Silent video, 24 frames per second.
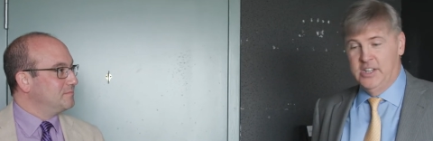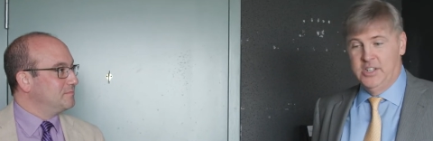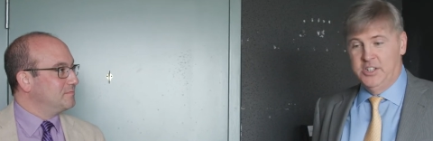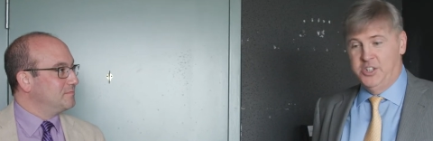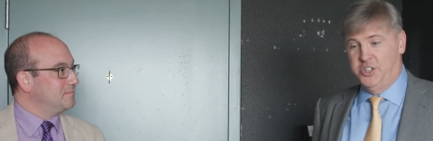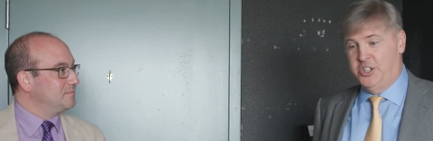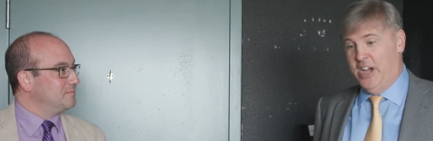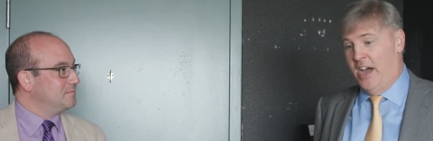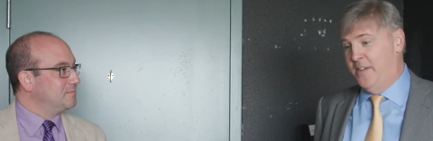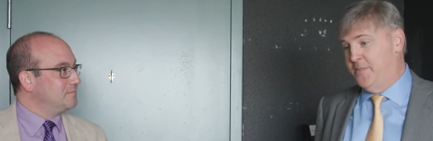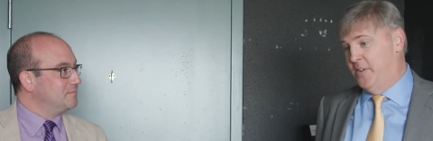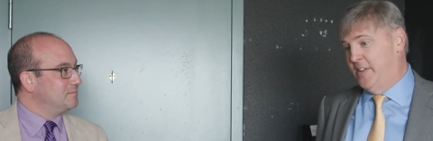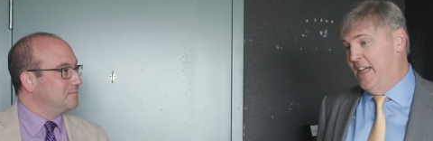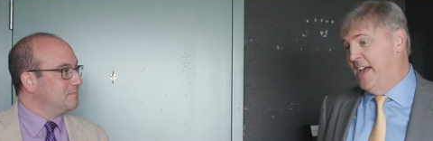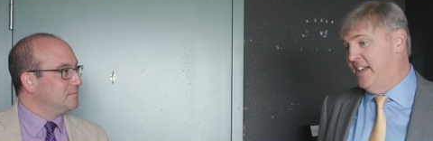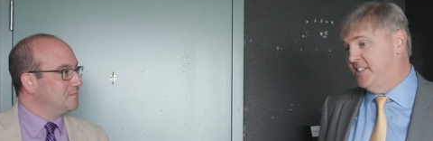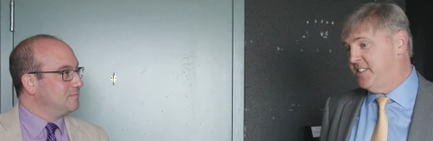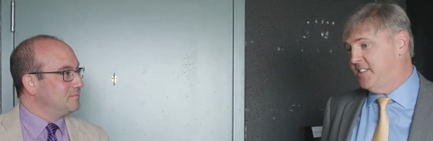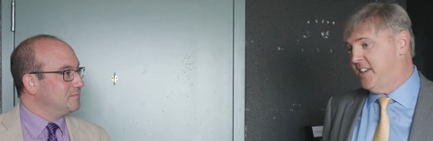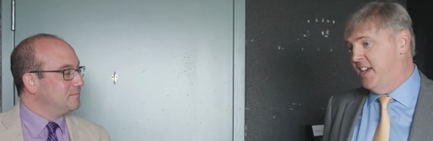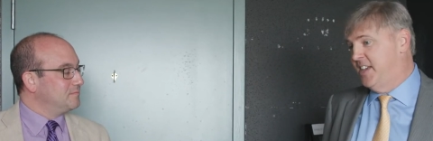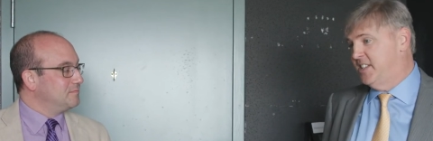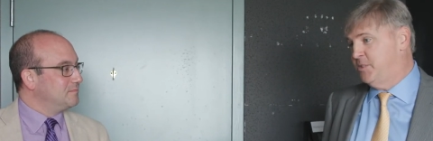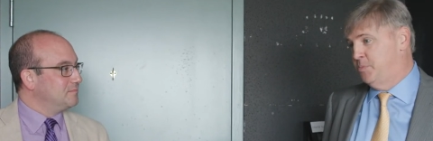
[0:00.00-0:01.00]
Speaker 1: John
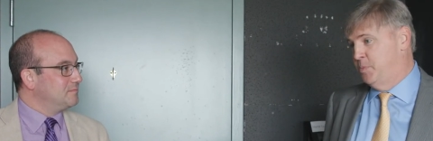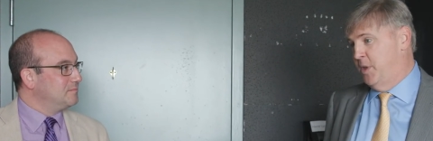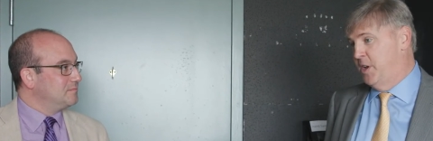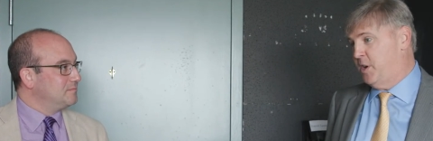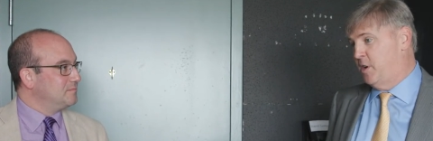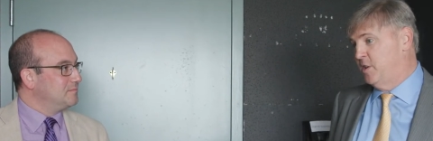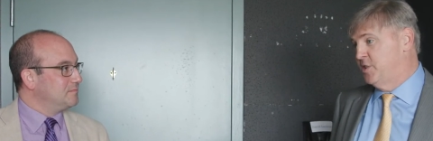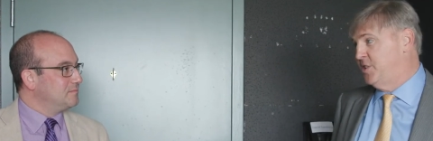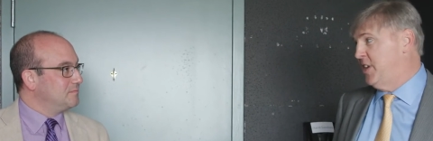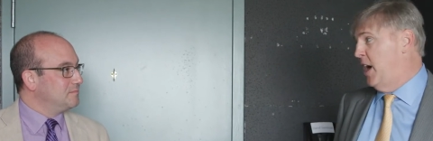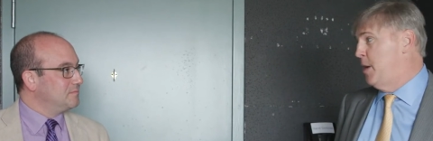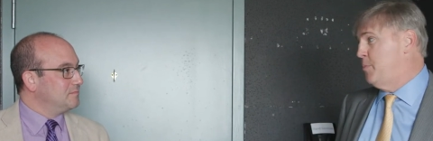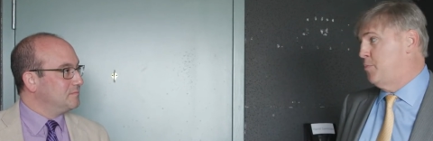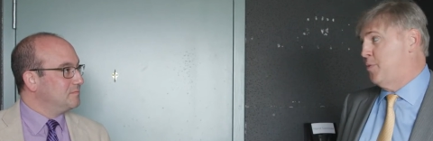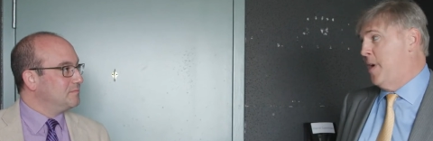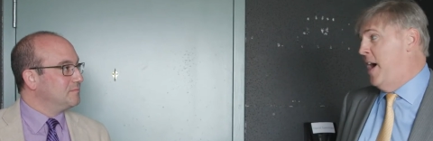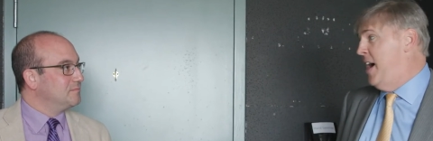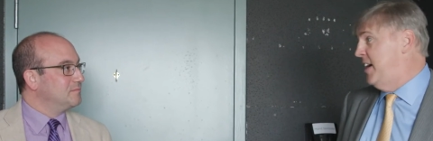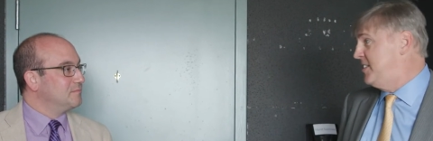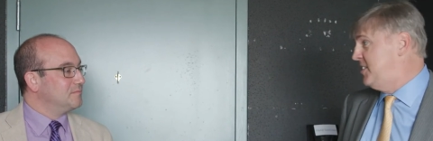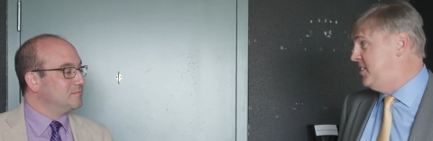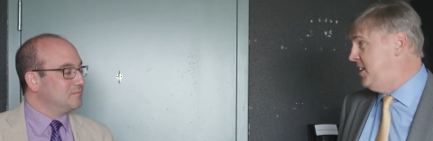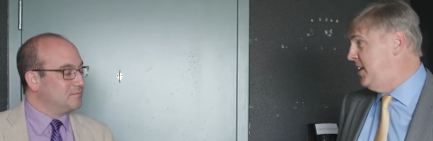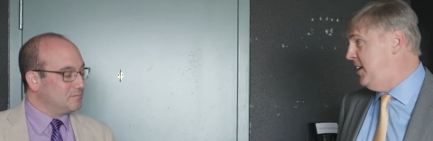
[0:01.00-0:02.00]
Velazquez, Blinkers on
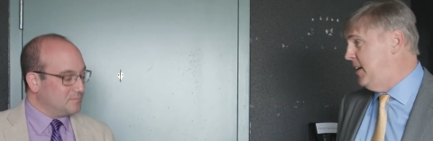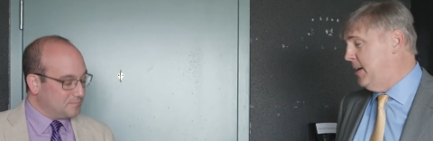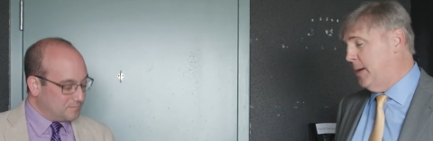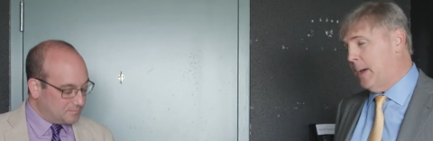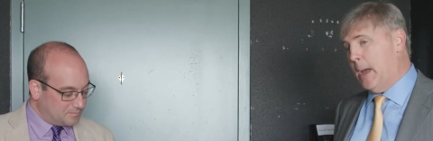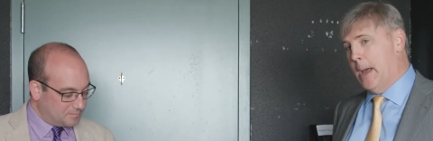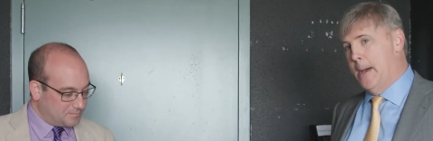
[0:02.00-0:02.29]
Proxy,